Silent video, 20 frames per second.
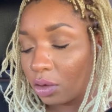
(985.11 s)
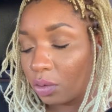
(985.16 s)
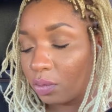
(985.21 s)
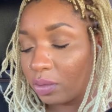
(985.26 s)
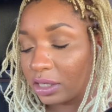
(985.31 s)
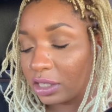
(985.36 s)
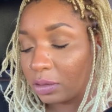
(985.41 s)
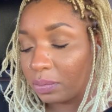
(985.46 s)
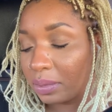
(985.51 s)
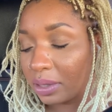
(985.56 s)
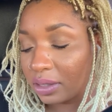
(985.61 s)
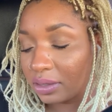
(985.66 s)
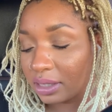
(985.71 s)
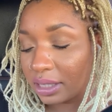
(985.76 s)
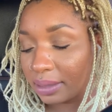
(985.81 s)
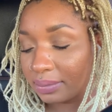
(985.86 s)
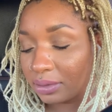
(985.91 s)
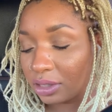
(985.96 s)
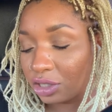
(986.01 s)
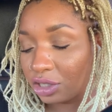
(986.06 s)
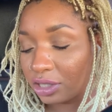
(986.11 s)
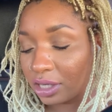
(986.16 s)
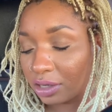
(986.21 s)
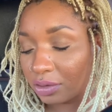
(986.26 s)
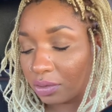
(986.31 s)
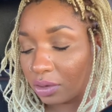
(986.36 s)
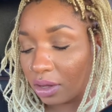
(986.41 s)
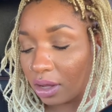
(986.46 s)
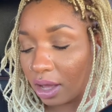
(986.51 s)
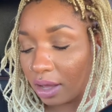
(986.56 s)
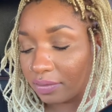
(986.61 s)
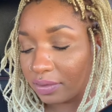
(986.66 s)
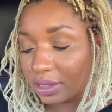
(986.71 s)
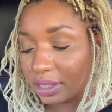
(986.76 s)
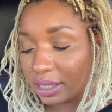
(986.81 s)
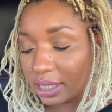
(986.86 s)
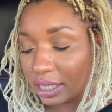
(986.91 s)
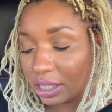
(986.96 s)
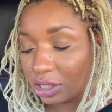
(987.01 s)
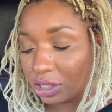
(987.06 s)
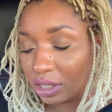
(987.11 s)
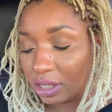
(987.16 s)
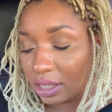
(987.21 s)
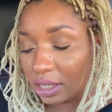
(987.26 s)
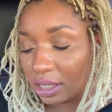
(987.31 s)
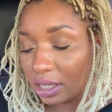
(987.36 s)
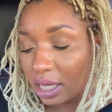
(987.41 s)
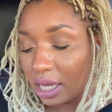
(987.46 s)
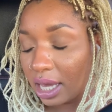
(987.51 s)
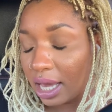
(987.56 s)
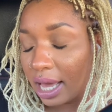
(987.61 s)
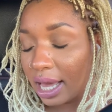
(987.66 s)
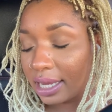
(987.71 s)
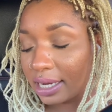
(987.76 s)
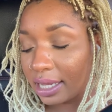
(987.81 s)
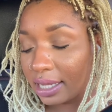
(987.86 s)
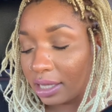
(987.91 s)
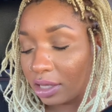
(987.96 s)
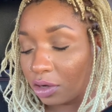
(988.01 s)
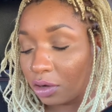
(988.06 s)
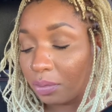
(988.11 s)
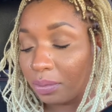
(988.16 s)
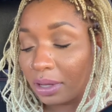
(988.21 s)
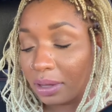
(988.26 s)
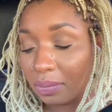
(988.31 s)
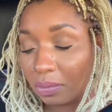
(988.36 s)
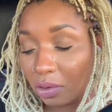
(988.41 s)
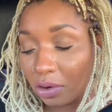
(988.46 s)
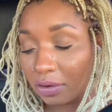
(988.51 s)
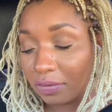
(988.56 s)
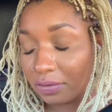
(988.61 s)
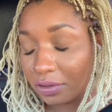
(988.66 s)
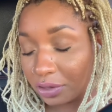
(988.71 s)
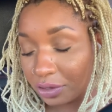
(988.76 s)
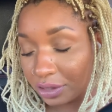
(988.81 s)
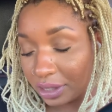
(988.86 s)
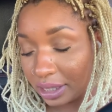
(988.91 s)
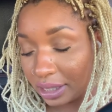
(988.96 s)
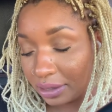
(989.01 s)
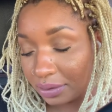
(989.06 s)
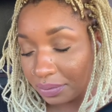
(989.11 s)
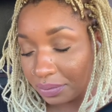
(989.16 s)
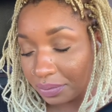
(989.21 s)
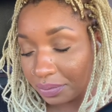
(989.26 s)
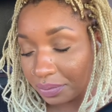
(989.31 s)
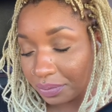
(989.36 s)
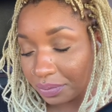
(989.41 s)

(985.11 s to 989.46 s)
which built up to general conversation and a little bit more flirting.